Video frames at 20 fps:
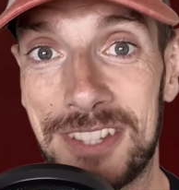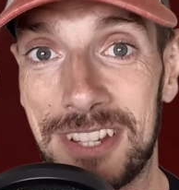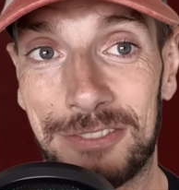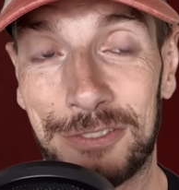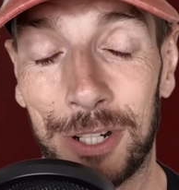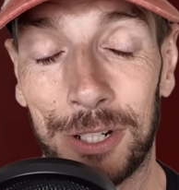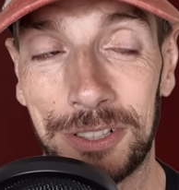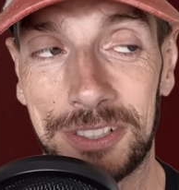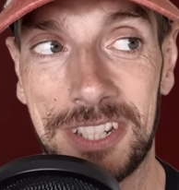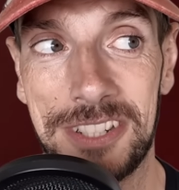If
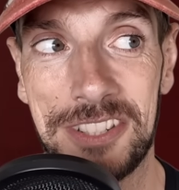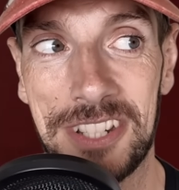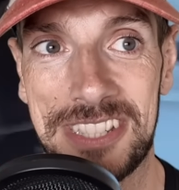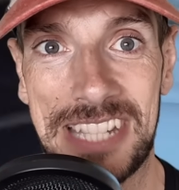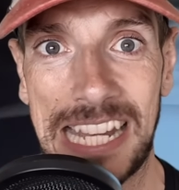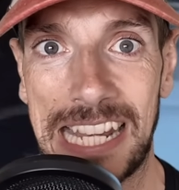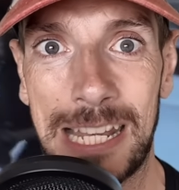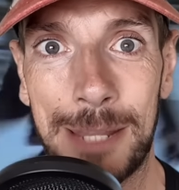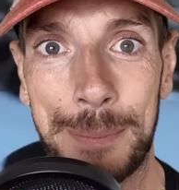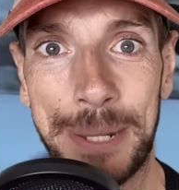Todd can just
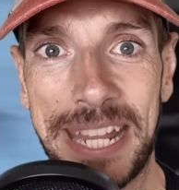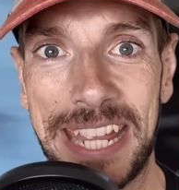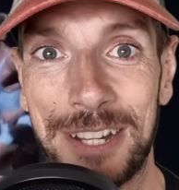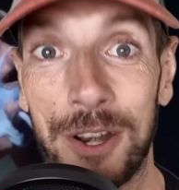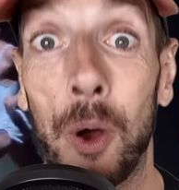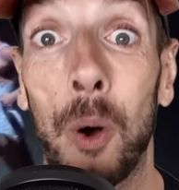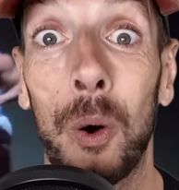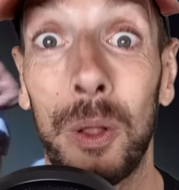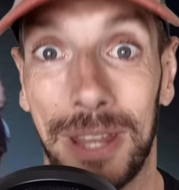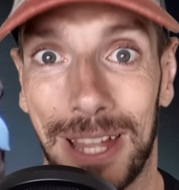eliminate
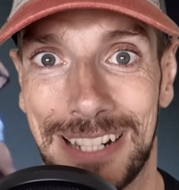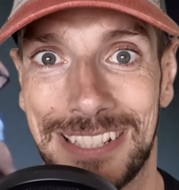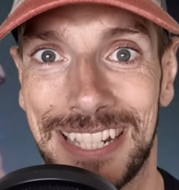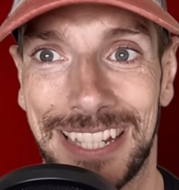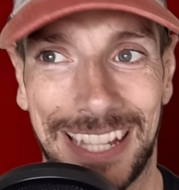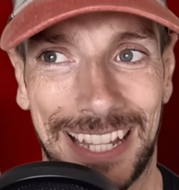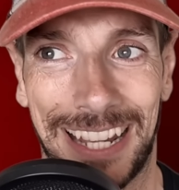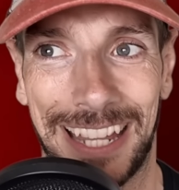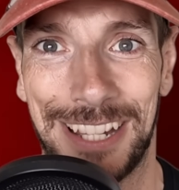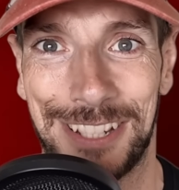all
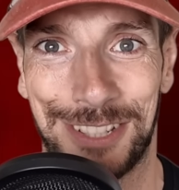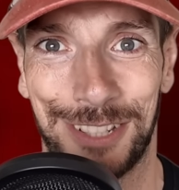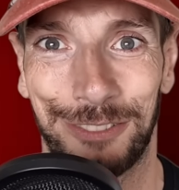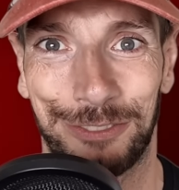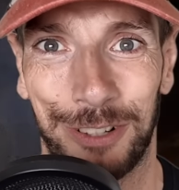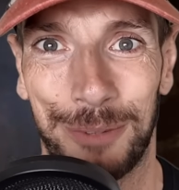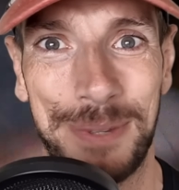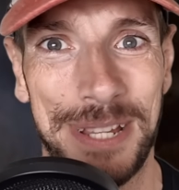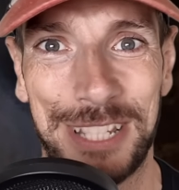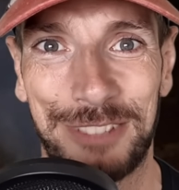articulation
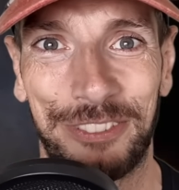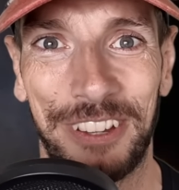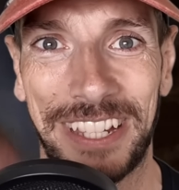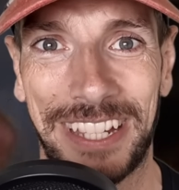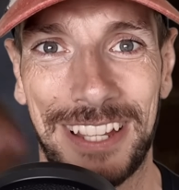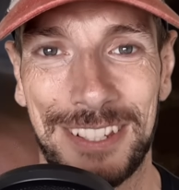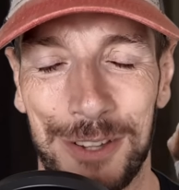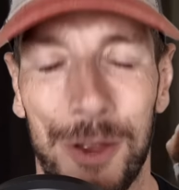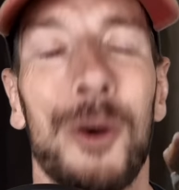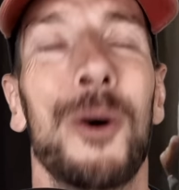from his
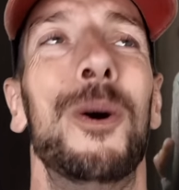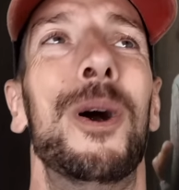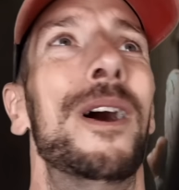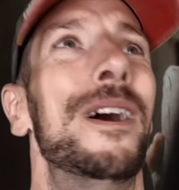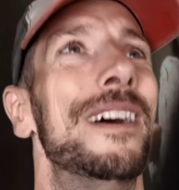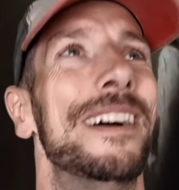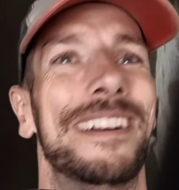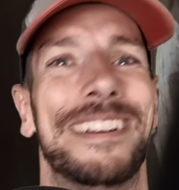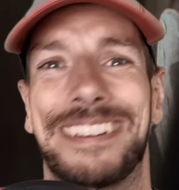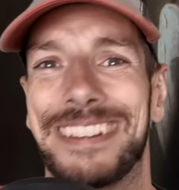figures,
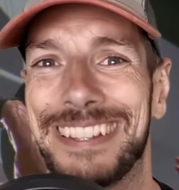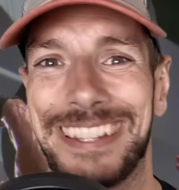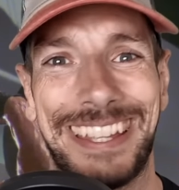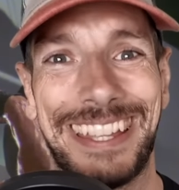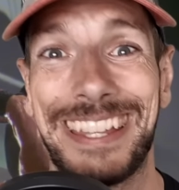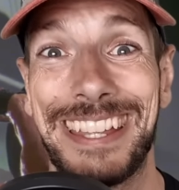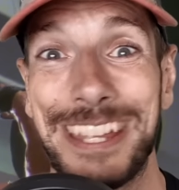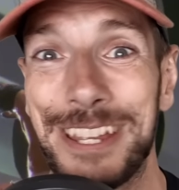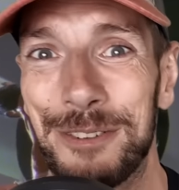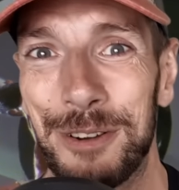oh,
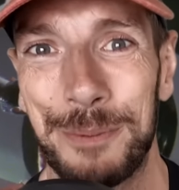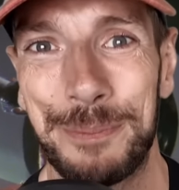he